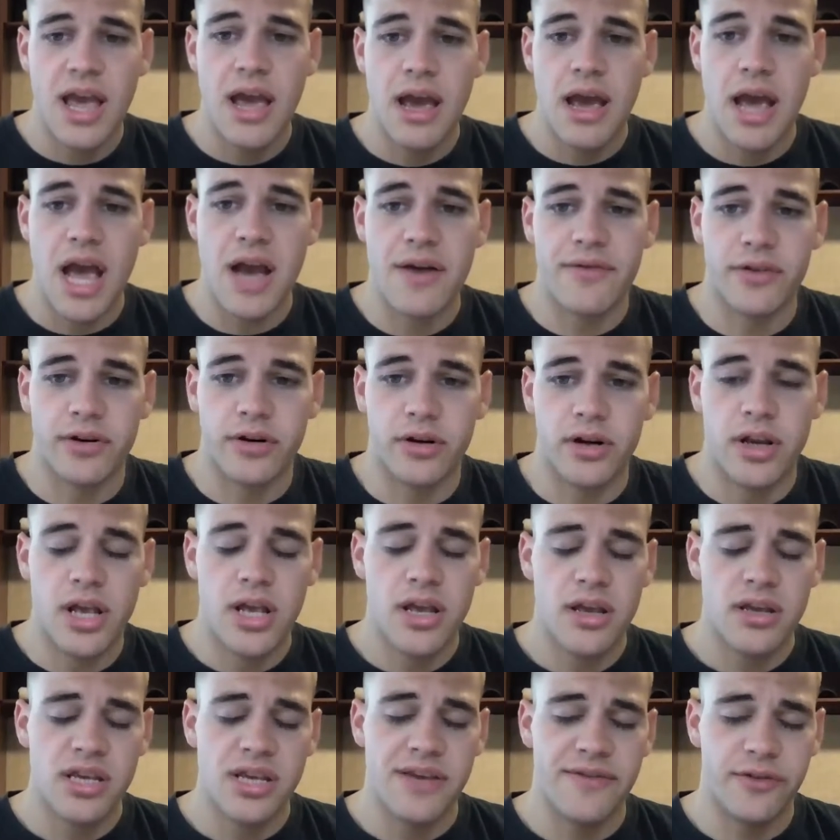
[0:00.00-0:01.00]
However,
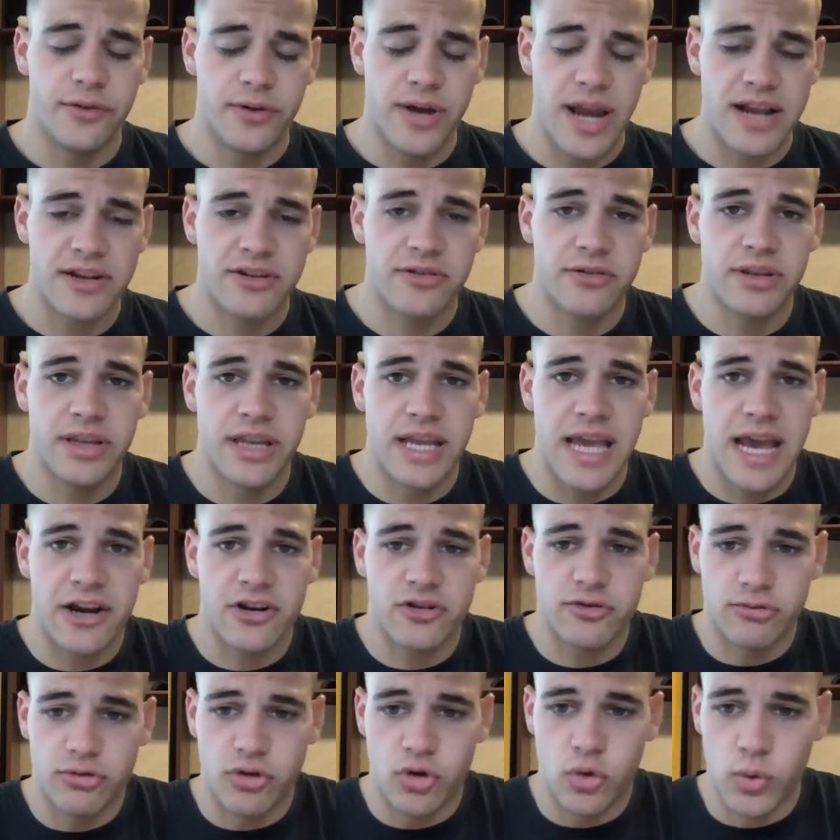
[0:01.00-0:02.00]
if you're answering the
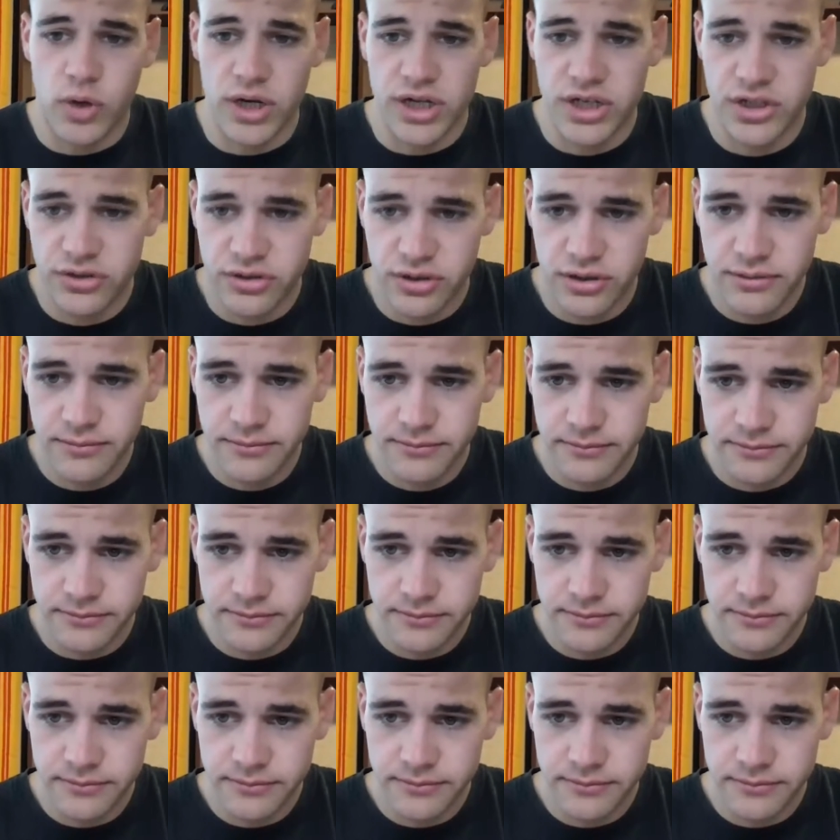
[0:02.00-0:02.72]
actual question